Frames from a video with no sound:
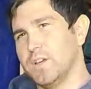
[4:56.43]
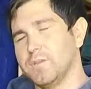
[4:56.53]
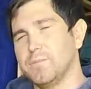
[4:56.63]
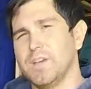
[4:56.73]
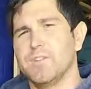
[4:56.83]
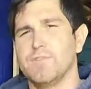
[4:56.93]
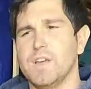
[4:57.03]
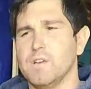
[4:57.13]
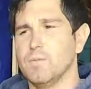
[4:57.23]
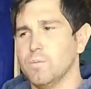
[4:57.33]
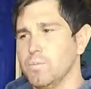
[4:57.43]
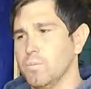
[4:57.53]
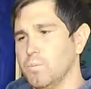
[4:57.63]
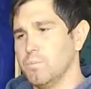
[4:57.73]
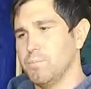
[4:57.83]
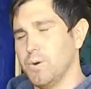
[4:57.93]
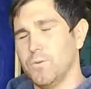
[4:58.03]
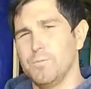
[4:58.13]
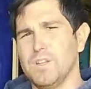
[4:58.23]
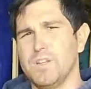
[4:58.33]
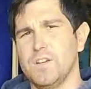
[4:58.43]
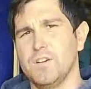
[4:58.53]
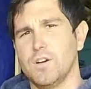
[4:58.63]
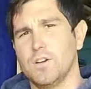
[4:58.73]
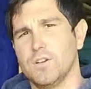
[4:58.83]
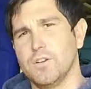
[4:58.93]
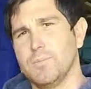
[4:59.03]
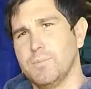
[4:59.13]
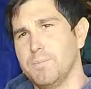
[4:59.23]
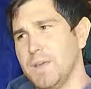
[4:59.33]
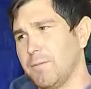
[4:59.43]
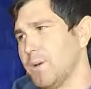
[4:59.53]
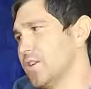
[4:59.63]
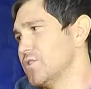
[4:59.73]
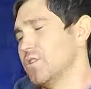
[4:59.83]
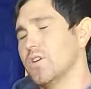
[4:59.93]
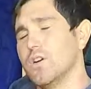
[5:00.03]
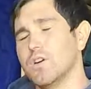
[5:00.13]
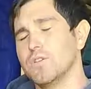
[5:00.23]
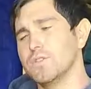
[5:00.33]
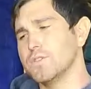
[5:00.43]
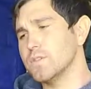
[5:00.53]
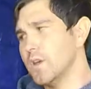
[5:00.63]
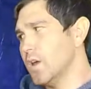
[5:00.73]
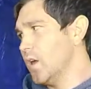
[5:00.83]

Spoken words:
like big event, both me and Aaron are gonna paint match our cars.